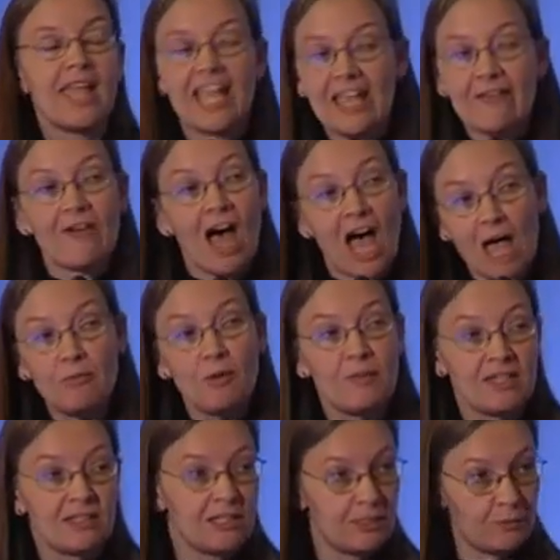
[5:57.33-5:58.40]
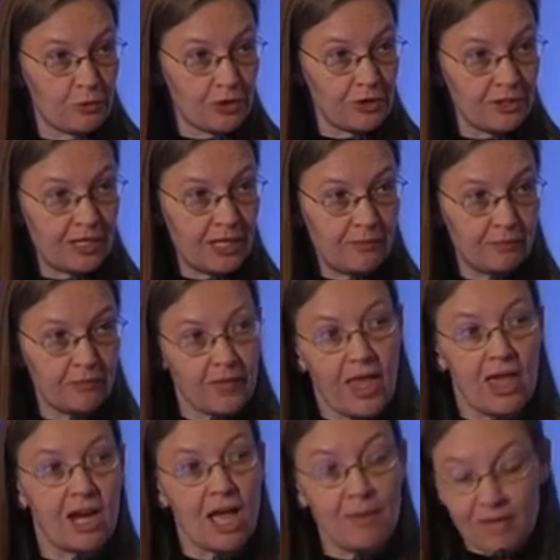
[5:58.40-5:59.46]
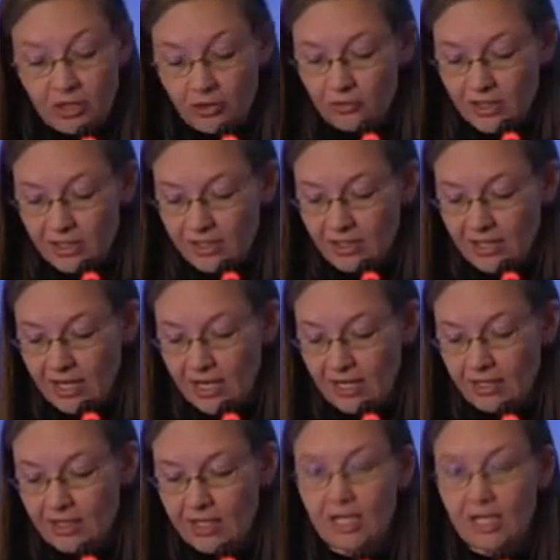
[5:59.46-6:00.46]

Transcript: If I'm a business person and I'm interested